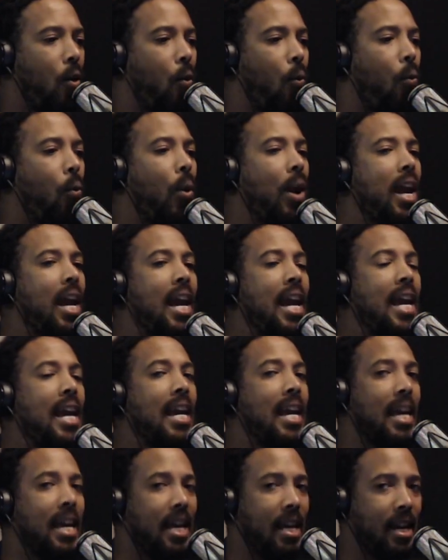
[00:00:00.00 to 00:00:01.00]
We
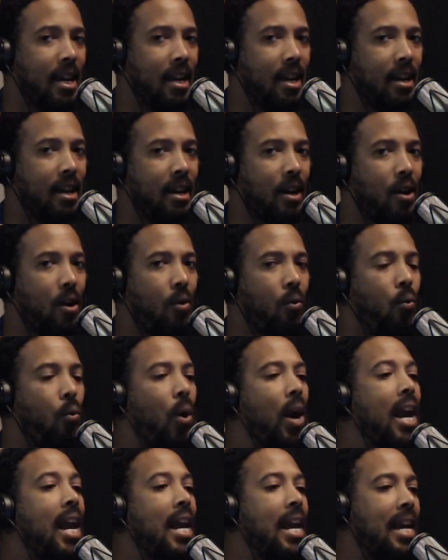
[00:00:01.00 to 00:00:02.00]

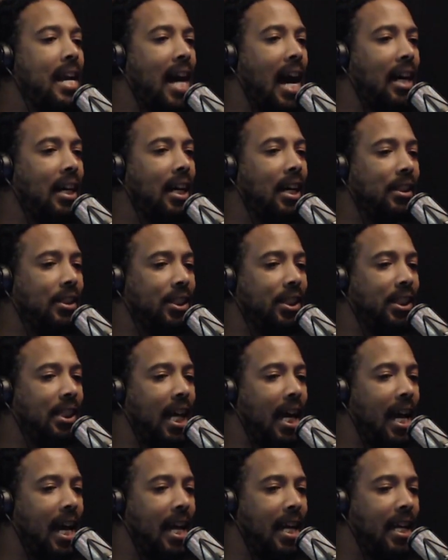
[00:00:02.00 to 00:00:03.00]
got to
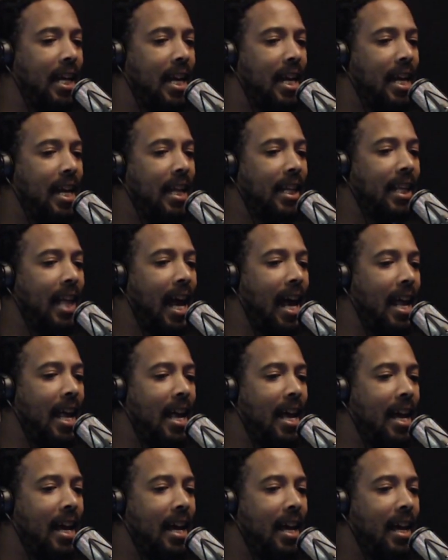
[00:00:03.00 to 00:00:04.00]
understand
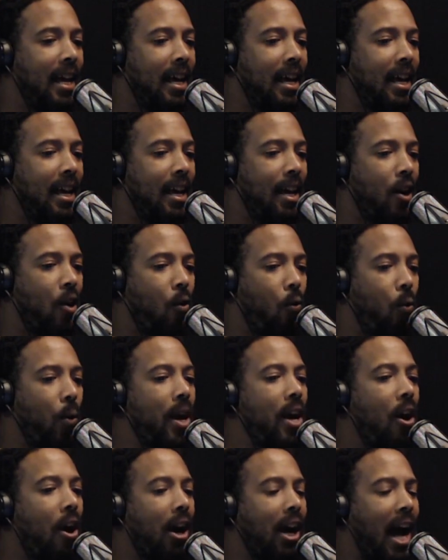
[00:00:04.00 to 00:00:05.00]
that
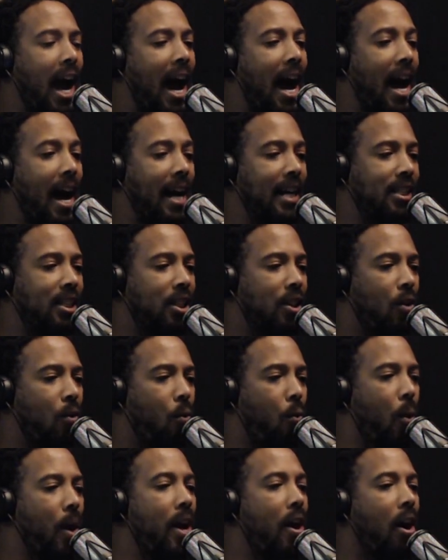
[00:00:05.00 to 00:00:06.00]
we are gods.
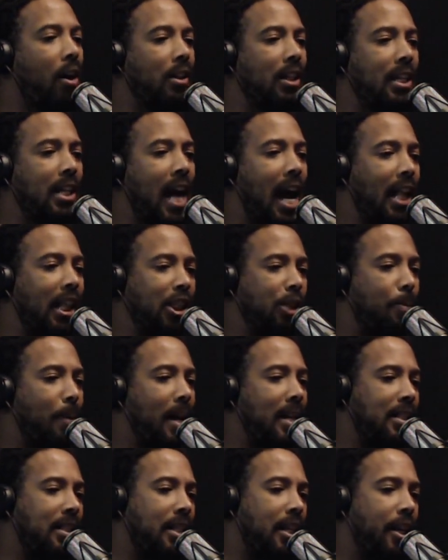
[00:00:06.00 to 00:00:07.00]
We are the knowledge
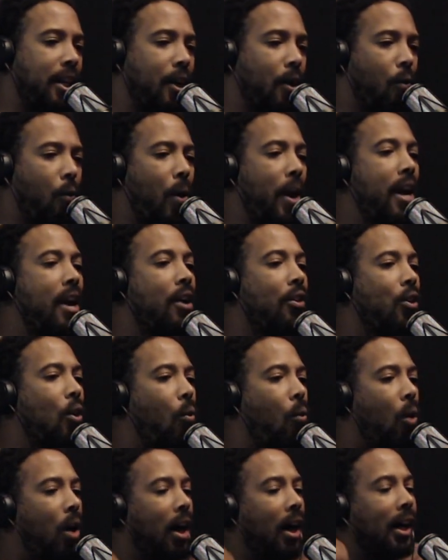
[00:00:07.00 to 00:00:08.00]
base here. We are the
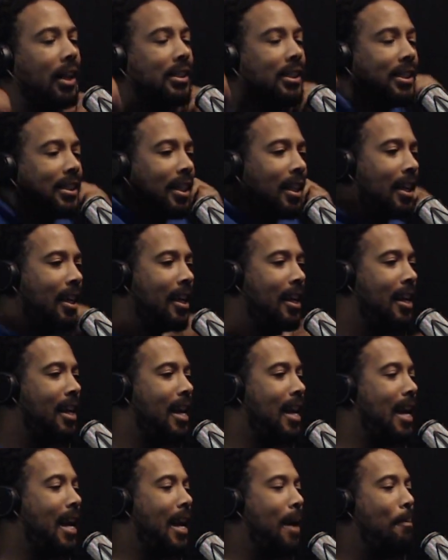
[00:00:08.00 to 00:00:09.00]
ones,
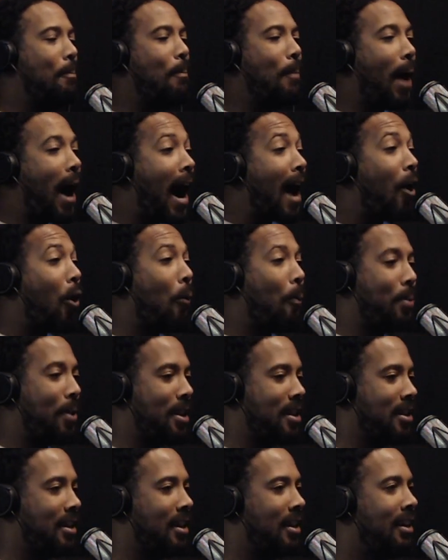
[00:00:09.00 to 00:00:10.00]
in my
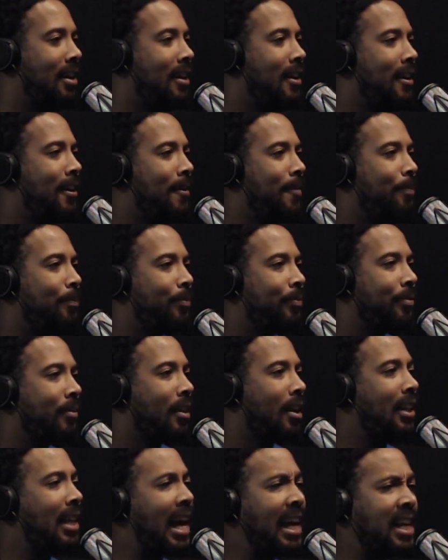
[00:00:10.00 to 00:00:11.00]
opinion,
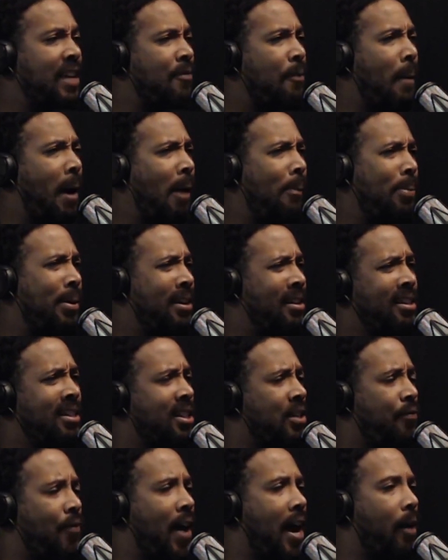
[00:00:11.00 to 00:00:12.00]
and not even my opinion, this
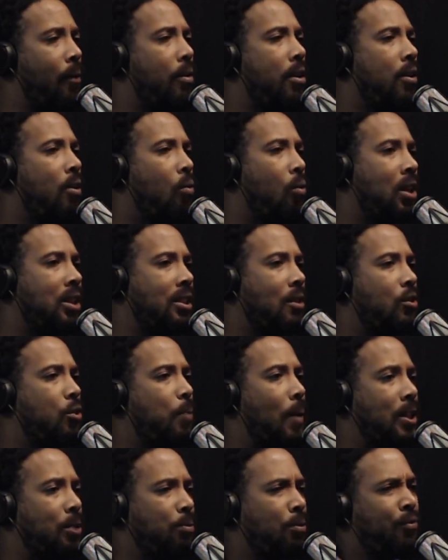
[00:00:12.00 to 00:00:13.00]
is a fact, we're the ones that are
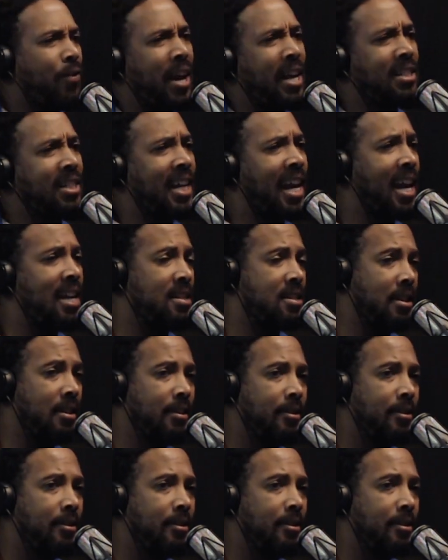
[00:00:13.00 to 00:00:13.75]
responsible for education.